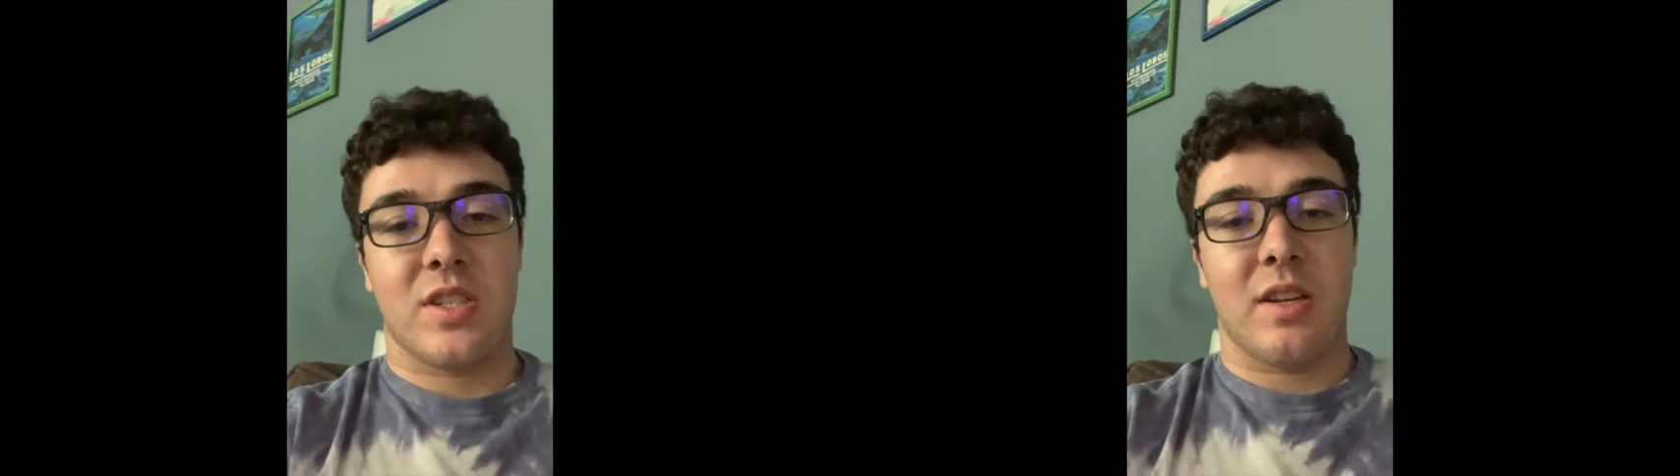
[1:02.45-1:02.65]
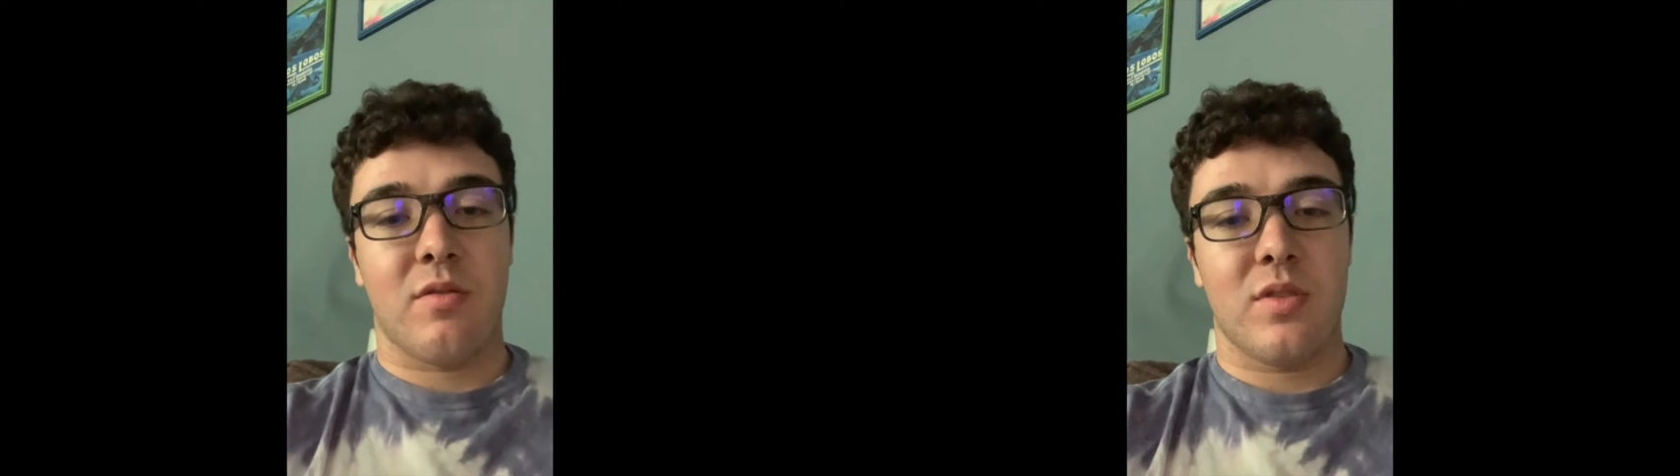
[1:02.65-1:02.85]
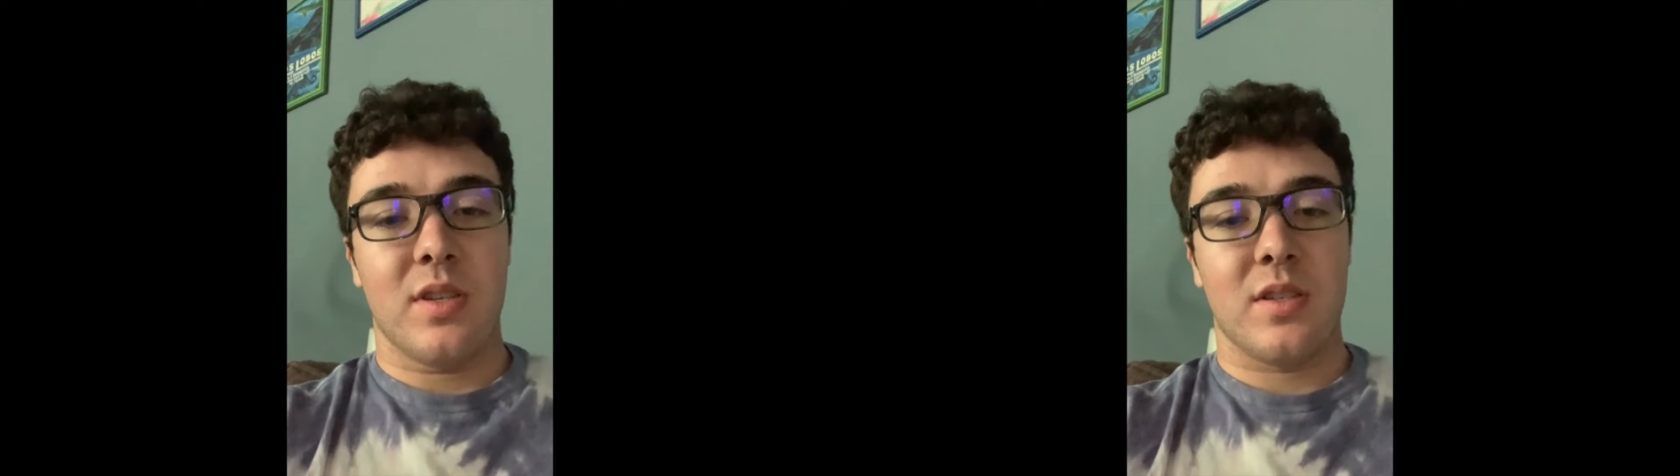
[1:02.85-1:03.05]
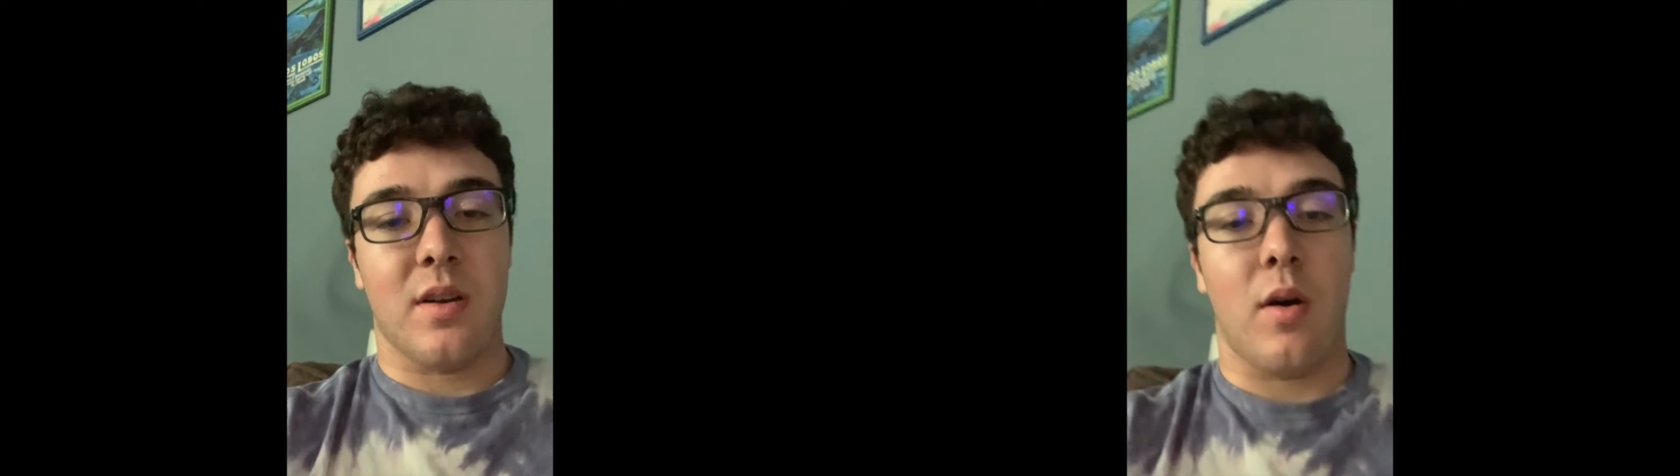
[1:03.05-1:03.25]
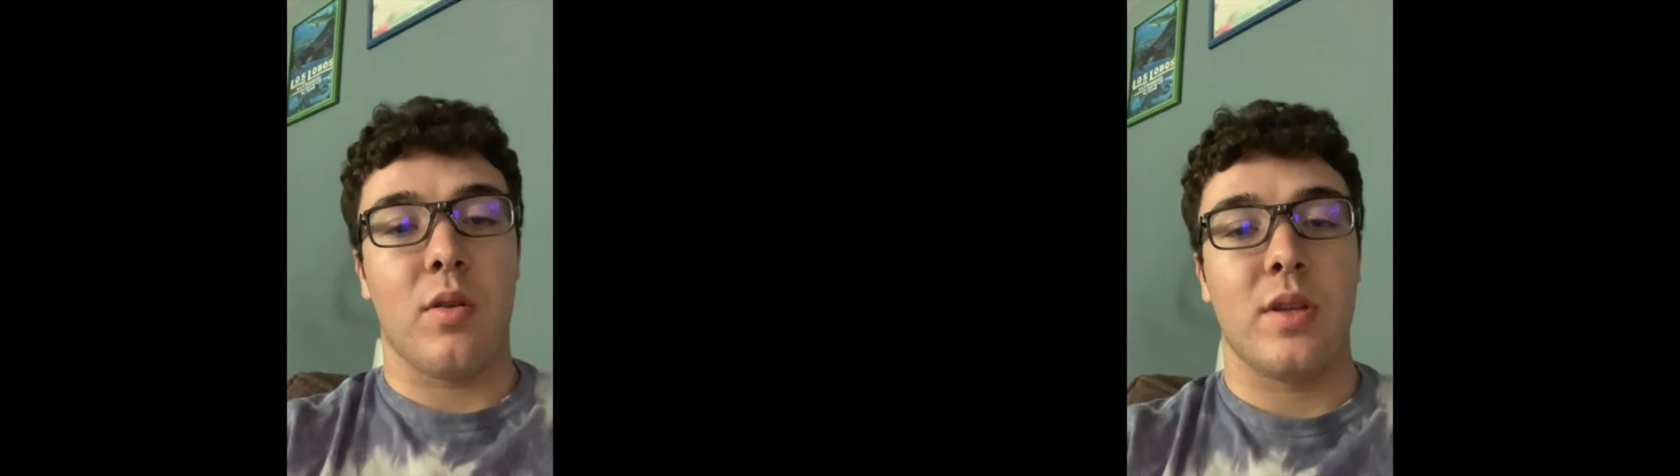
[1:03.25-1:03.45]
sequences,
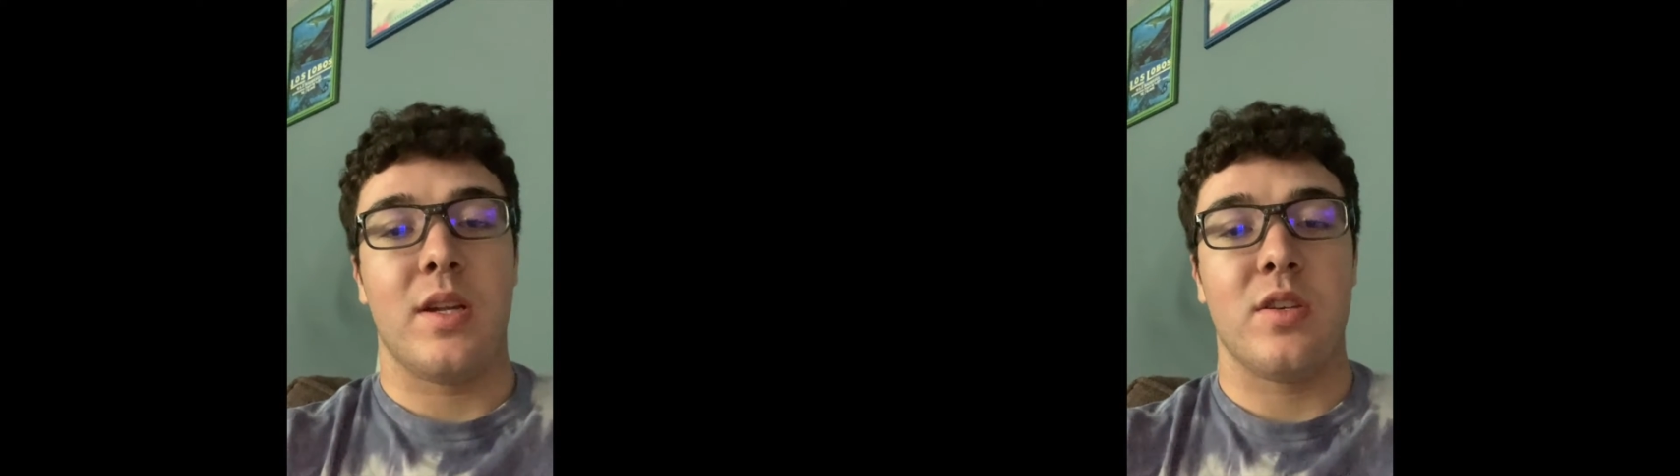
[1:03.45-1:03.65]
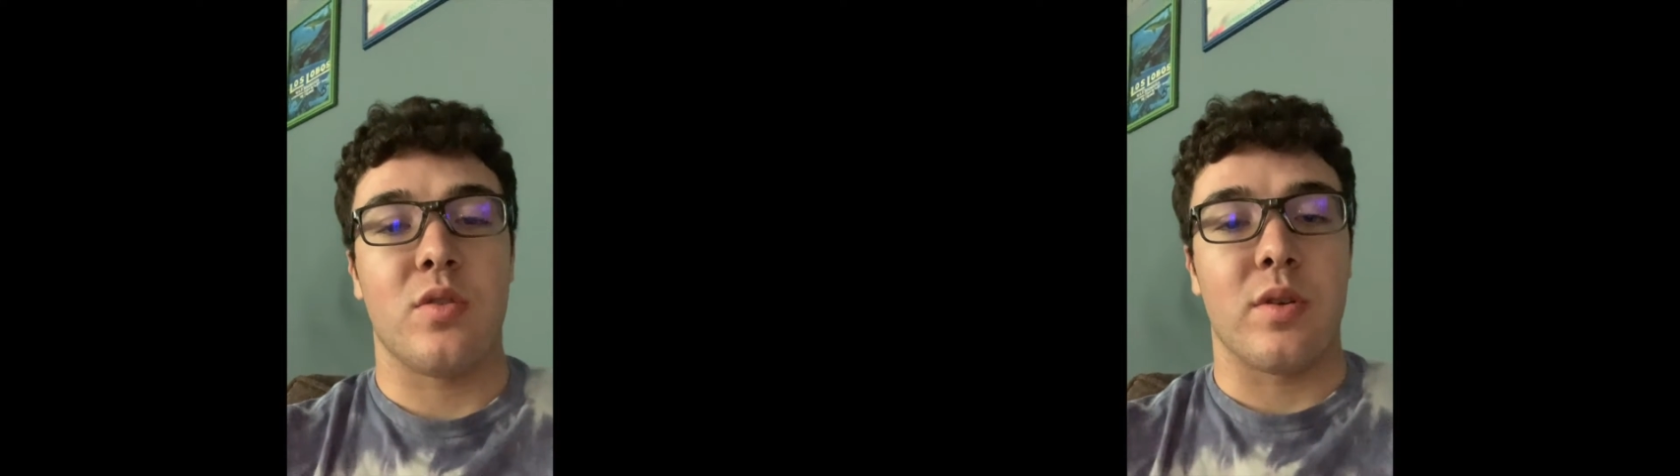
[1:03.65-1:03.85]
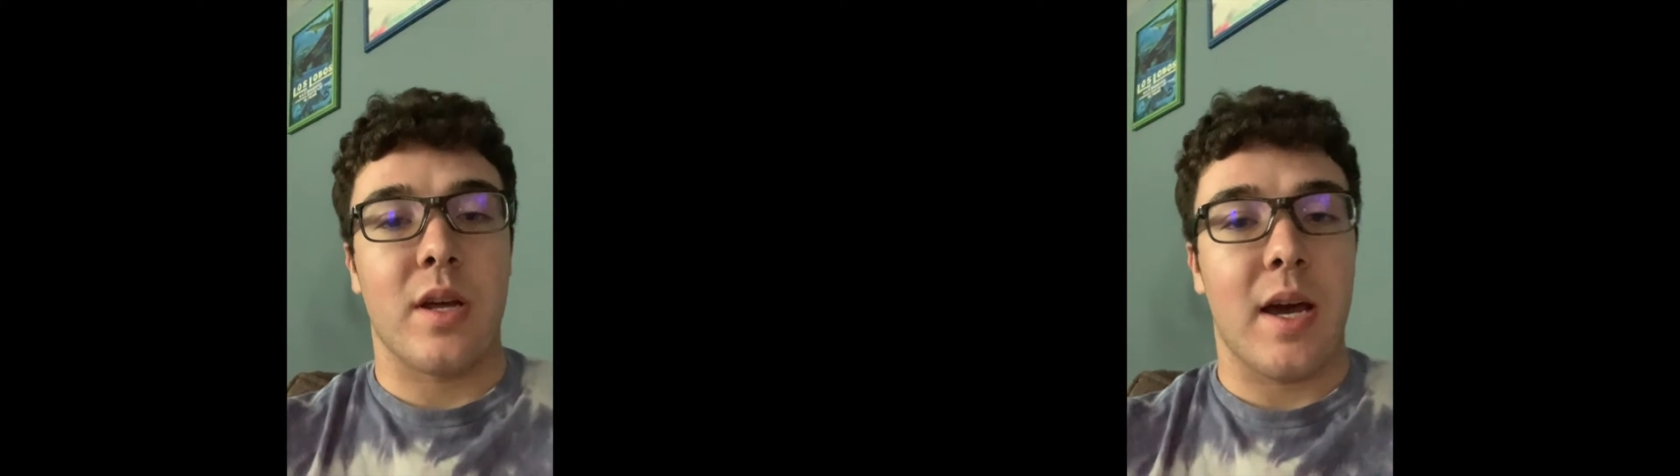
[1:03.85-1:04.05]
all leading to an